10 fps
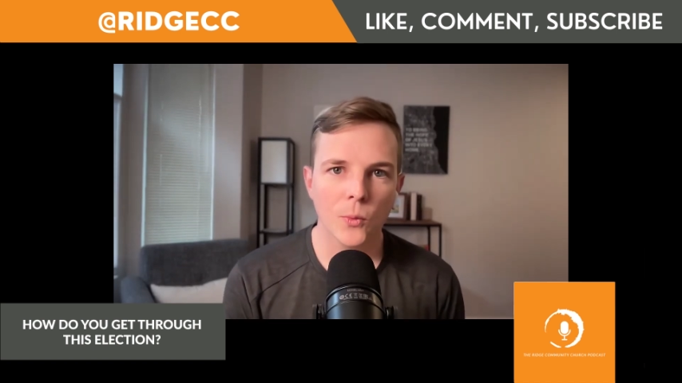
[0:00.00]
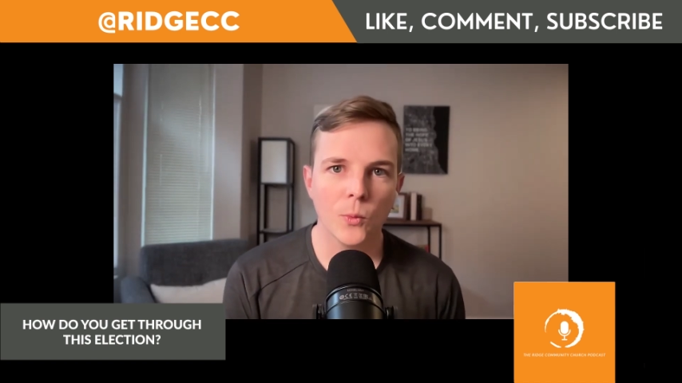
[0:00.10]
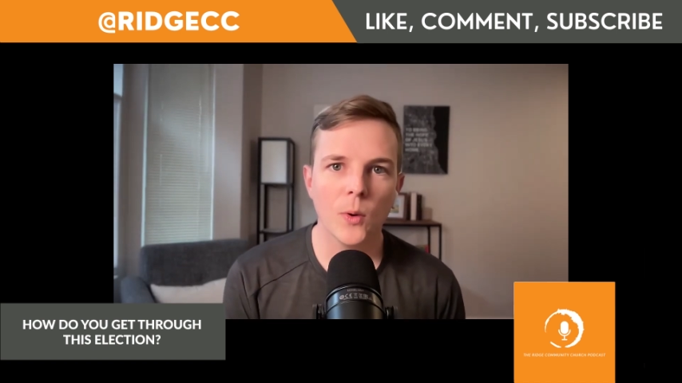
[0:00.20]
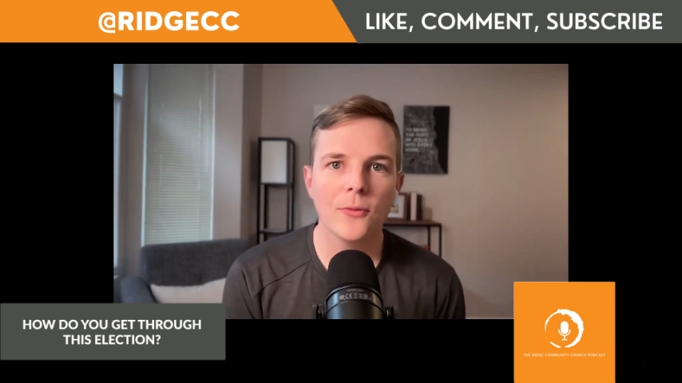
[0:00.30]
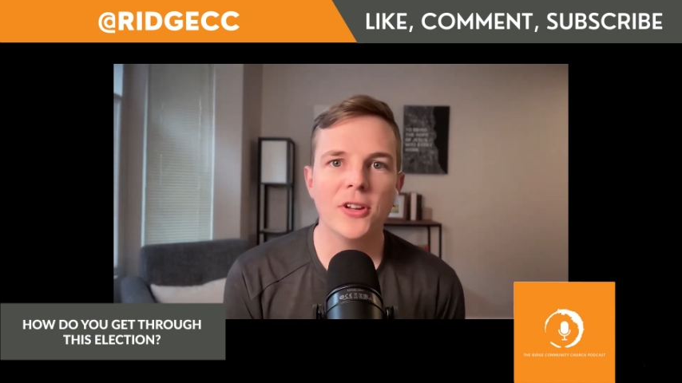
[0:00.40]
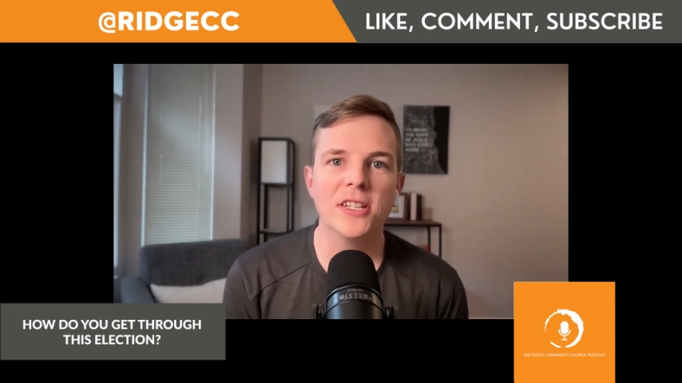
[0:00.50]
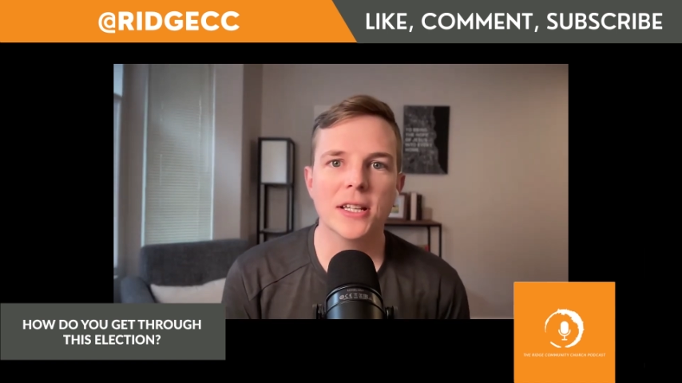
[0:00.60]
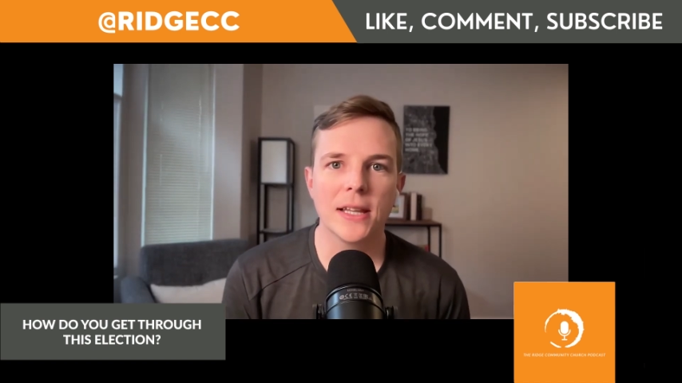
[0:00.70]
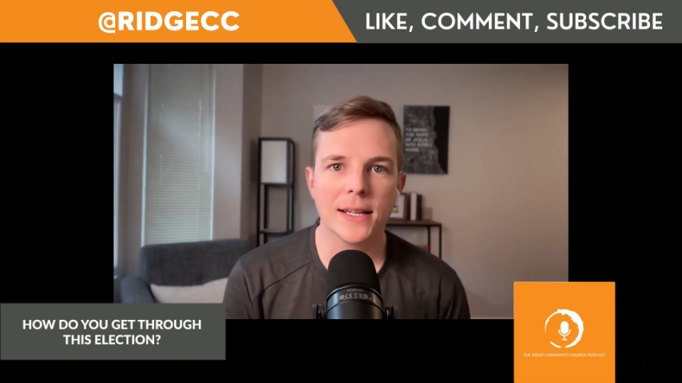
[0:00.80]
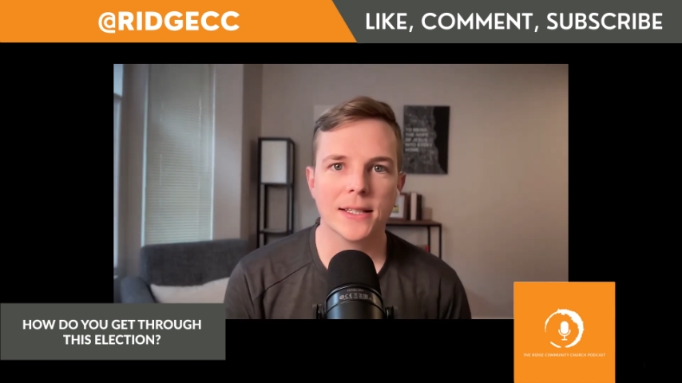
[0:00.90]
Well, we've reached
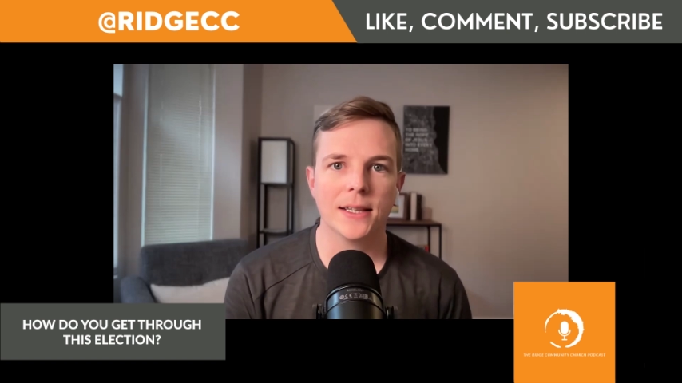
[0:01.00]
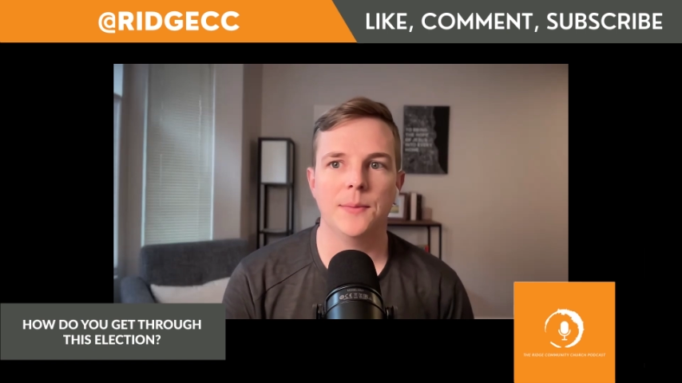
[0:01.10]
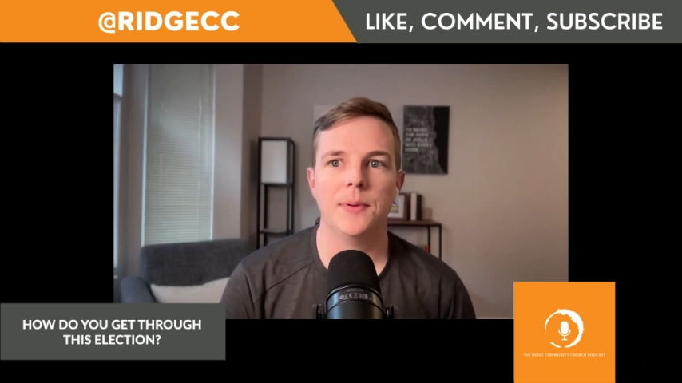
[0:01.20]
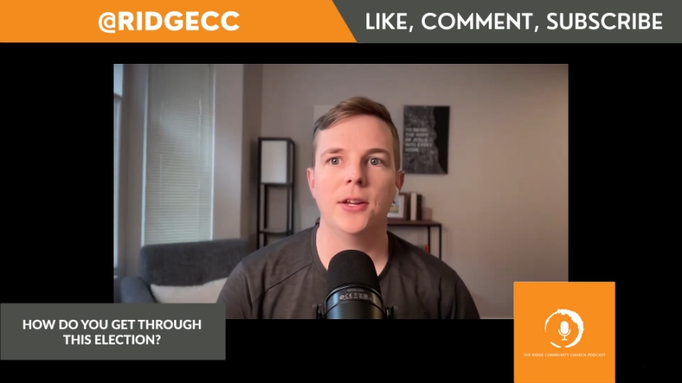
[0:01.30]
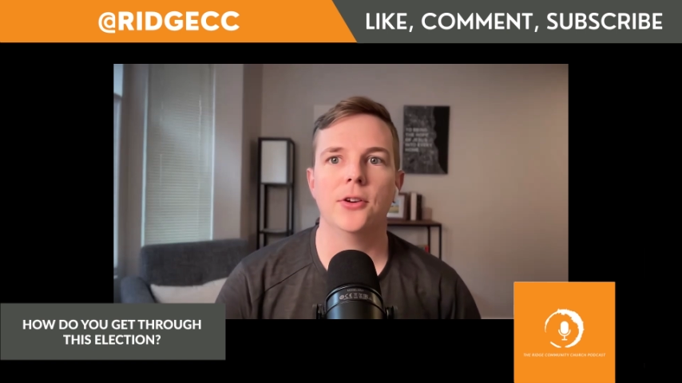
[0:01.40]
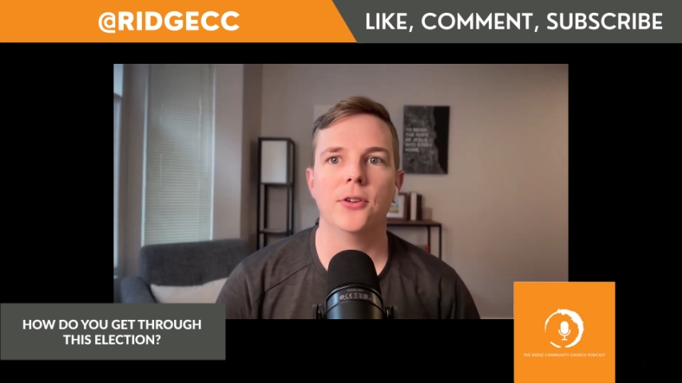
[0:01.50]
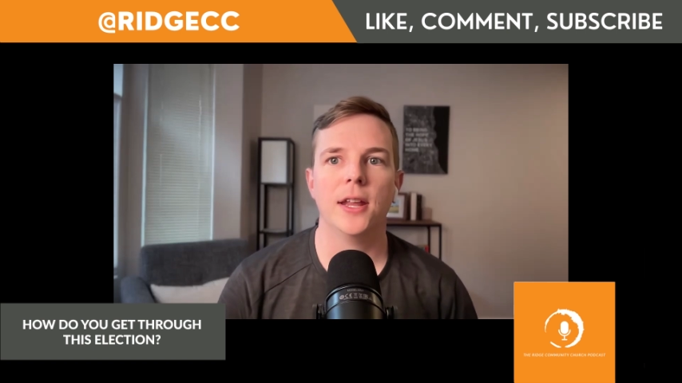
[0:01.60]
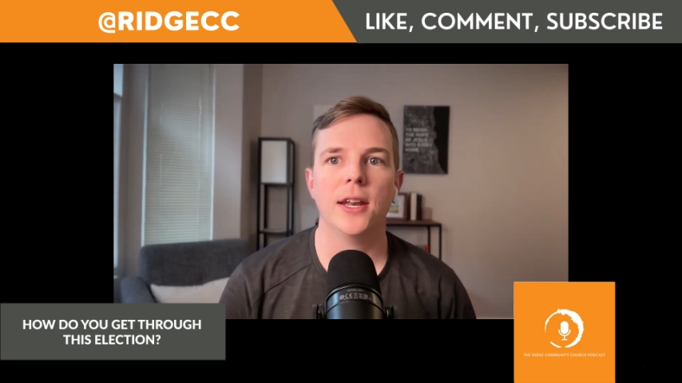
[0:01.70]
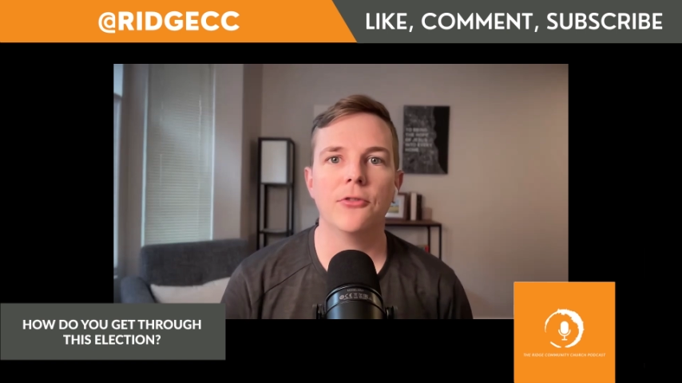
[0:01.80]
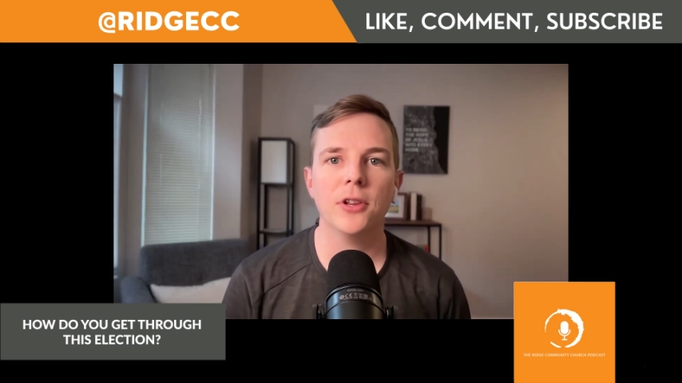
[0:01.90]
the last clip here,
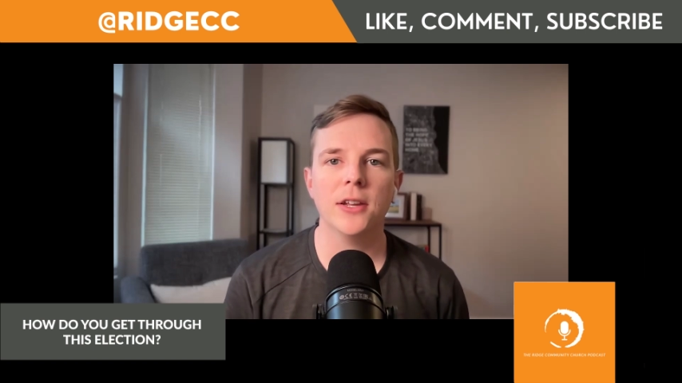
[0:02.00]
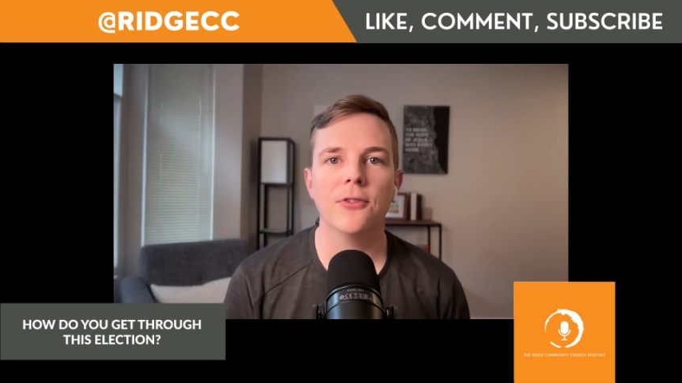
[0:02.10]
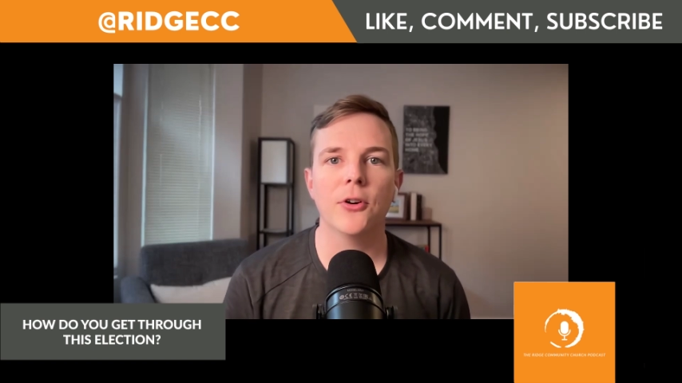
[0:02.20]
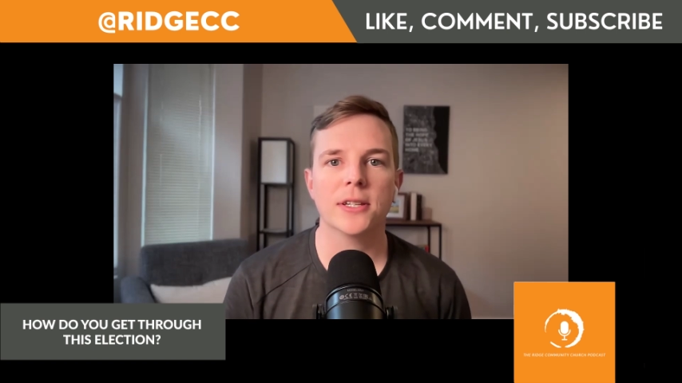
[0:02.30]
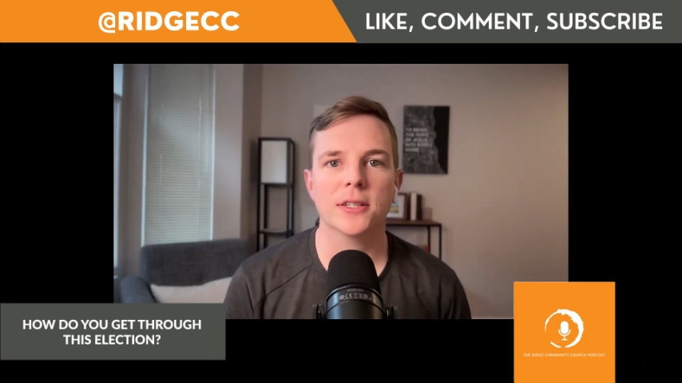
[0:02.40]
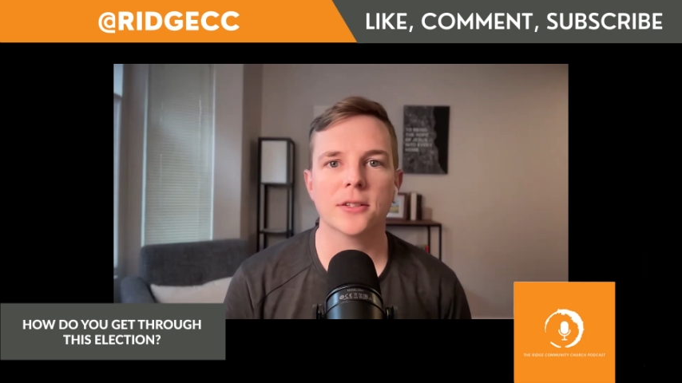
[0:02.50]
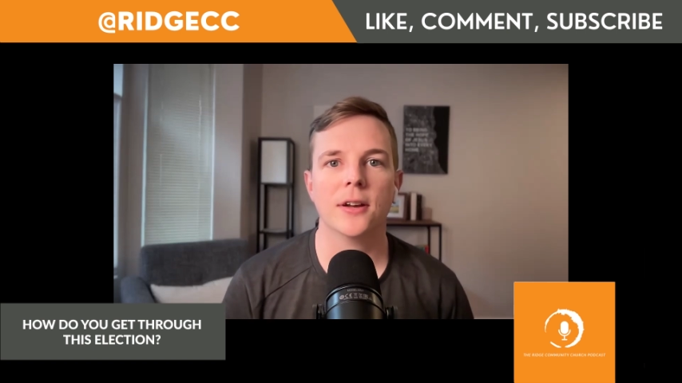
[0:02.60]
and it really focuses